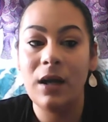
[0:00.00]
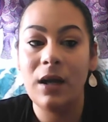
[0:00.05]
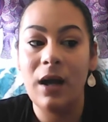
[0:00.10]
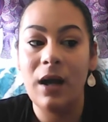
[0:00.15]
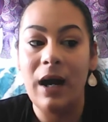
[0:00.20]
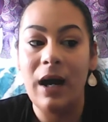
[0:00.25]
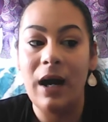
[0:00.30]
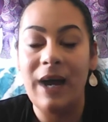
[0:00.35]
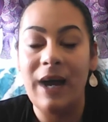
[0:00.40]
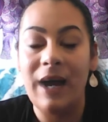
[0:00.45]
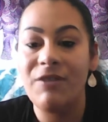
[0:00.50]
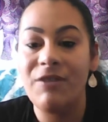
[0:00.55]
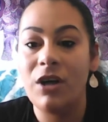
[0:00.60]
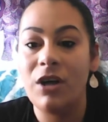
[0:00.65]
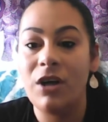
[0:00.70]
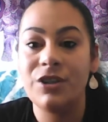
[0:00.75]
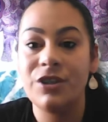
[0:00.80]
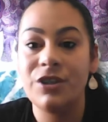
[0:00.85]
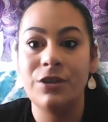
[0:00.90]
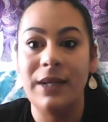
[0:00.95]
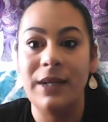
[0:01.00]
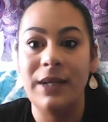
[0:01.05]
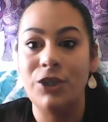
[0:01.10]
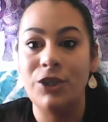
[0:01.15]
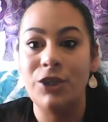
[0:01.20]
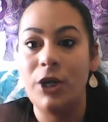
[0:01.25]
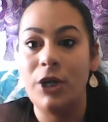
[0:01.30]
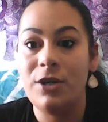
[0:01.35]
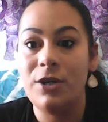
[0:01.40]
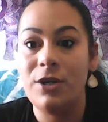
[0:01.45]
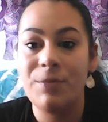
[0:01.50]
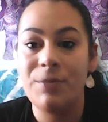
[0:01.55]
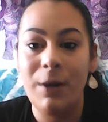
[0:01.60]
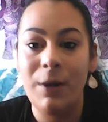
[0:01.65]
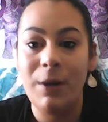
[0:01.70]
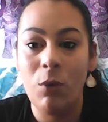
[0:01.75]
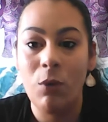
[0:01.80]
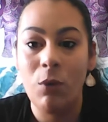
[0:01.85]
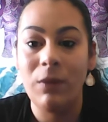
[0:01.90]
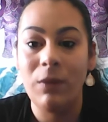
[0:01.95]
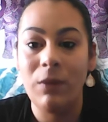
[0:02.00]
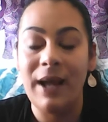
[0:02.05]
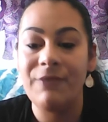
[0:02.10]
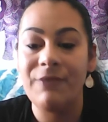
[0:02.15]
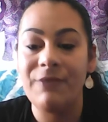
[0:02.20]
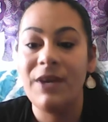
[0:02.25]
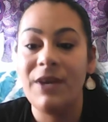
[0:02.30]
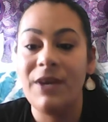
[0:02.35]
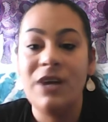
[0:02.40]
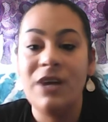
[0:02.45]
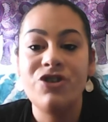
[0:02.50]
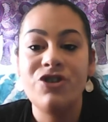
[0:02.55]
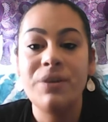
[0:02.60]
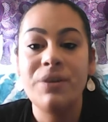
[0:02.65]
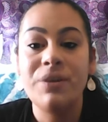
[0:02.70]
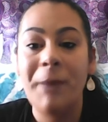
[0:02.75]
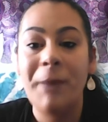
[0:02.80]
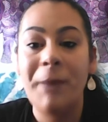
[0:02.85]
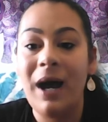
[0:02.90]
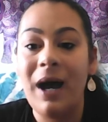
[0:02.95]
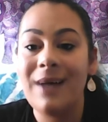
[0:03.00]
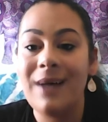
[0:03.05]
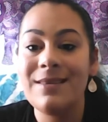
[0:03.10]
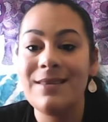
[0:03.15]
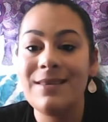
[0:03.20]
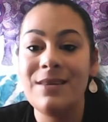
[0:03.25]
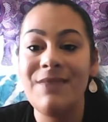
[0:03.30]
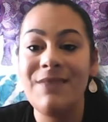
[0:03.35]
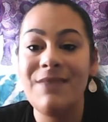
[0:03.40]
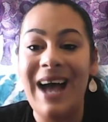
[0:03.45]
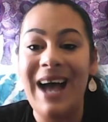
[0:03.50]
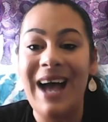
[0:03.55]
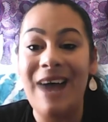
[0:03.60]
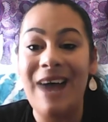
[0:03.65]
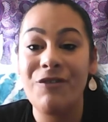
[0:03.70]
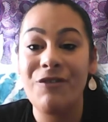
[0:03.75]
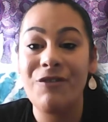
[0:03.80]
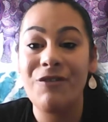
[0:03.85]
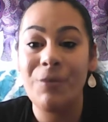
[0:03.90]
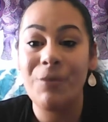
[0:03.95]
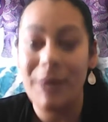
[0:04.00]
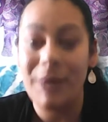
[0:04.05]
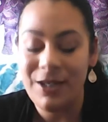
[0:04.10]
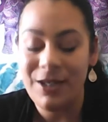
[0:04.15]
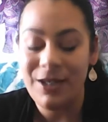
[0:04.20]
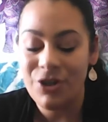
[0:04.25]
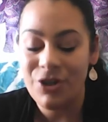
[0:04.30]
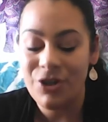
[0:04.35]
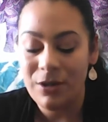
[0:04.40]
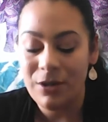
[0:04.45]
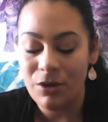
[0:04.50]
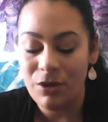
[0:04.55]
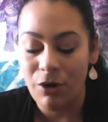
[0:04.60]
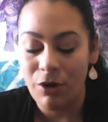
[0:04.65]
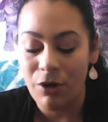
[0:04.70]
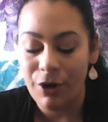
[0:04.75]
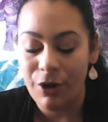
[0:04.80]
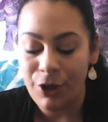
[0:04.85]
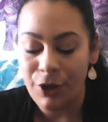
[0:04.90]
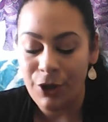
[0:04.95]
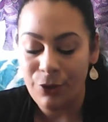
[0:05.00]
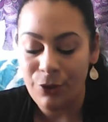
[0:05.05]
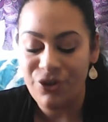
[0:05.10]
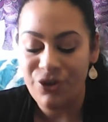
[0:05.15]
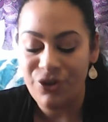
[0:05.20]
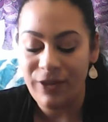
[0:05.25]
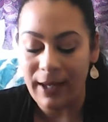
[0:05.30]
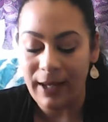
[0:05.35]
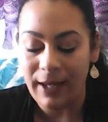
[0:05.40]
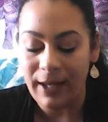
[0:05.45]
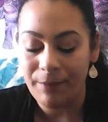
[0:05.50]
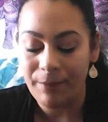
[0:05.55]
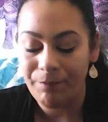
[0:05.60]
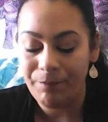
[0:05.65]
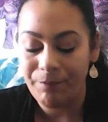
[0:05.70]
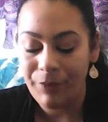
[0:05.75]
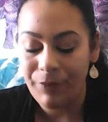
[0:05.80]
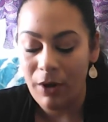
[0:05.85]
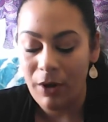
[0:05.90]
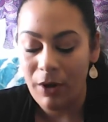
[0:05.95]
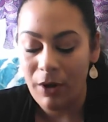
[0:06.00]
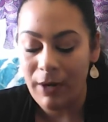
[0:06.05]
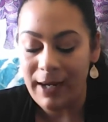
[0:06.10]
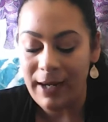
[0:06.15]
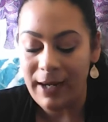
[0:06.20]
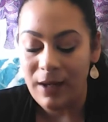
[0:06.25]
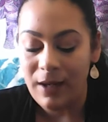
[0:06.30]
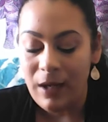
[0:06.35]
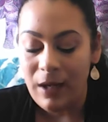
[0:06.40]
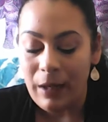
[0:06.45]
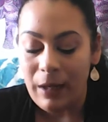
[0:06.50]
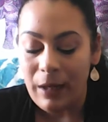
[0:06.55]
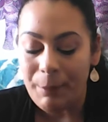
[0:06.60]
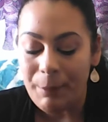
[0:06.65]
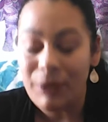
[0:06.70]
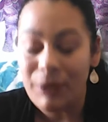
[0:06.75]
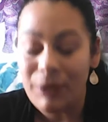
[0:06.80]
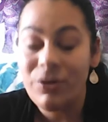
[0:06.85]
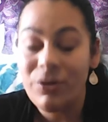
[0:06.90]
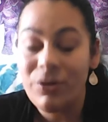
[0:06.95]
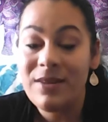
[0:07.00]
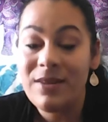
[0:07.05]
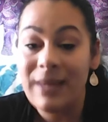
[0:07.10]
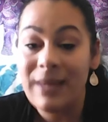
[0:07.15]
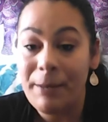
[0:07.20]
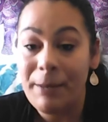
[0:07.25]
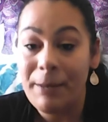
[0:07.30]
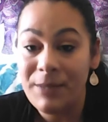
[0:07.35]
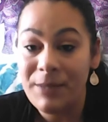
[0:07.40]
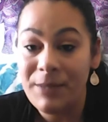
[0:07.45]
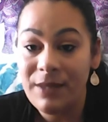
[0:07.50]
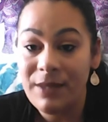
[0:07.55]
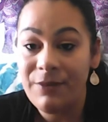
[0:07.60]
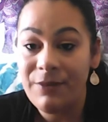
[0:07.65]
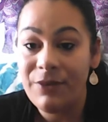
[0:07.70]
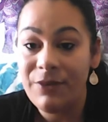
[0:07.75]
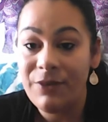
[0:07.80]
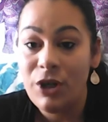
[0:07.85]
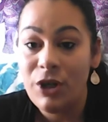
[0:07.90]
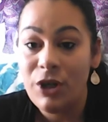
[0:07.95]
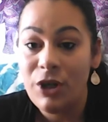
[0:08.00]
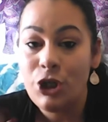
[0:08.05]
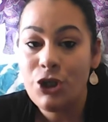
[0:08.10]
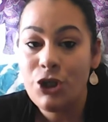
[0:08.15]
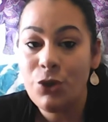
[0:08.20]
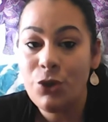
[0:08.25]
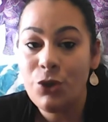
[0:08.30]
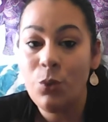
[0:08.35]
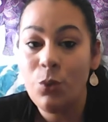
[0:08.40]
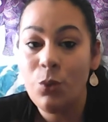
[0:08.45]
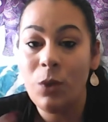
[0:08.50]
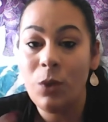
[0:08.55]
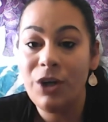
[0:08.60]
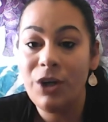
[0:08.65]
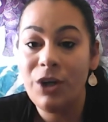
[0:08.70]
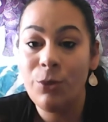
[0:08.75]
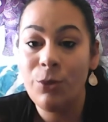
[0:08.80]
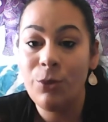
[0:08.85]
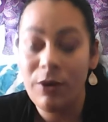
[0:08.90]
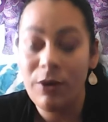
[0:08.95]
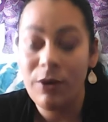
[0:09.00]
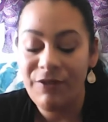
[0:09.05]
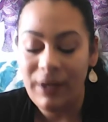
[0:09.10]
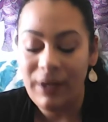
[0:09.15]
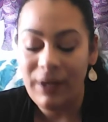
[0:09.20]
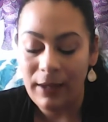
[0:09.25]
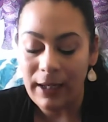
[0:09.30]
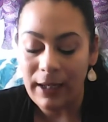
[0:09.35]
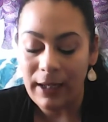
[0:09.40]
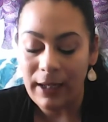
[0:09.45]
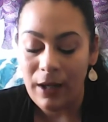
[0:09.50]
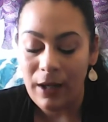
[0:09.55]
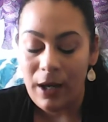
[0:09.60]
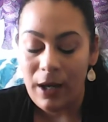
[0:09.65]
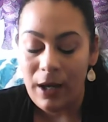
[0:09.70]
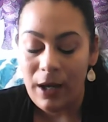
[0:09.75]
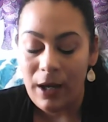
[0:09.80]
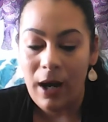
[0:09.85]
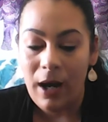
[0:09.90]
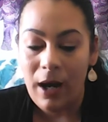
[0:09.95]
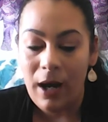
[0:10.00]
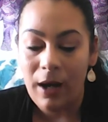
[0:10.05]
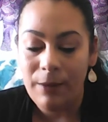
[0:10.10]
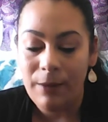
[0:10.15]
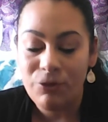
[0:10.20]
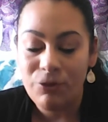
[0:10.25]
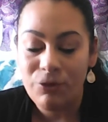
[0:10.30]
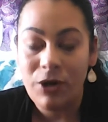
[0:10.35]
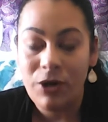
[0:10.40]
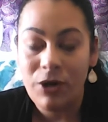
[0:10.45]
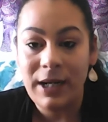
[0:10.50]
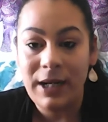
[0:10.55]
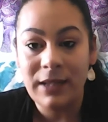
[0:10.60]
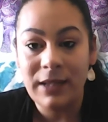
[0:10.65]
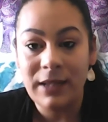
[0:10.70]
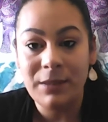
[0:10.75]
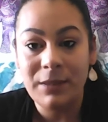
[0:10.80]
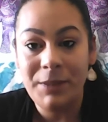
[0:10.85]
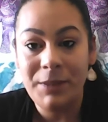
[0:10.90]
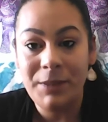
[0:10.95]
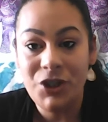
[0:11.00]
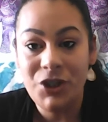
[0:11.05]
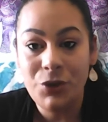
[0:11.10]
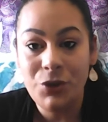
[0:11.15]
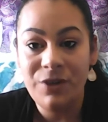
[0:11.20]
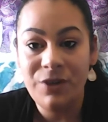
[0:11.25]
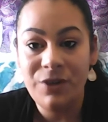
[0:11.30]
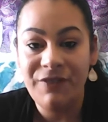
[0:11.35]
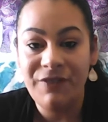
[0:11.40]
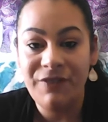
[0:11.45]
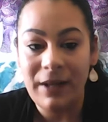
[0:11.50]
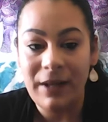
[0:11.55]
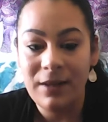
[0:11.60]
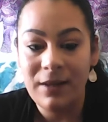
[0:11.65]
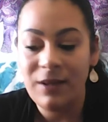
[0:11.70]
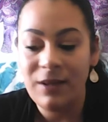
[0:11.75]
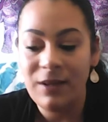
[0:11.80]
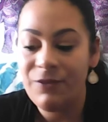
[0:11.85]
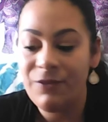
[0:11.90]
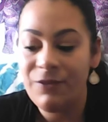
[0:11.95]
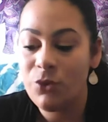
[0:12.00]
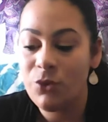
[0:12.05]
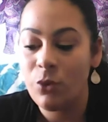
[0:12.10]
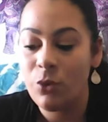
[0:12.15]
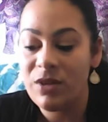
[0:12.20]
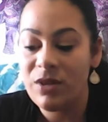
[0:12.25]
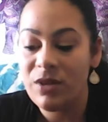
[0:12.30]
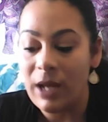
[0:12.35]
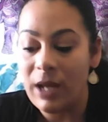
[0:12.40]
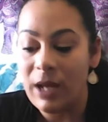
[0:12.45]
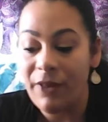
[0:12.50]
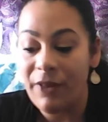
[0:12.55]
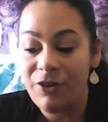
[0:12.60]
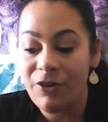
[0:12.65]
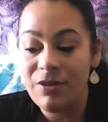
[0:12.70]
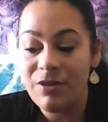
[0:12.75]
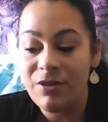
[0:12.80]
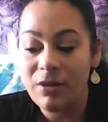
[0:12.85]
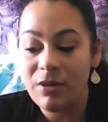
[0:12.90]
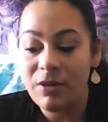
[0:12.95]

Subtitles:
I've got to like change my whole life. Just positive affirmations are a huge thing. All right. Be receptive to what you are feeling. Try not to be too defensive towards others.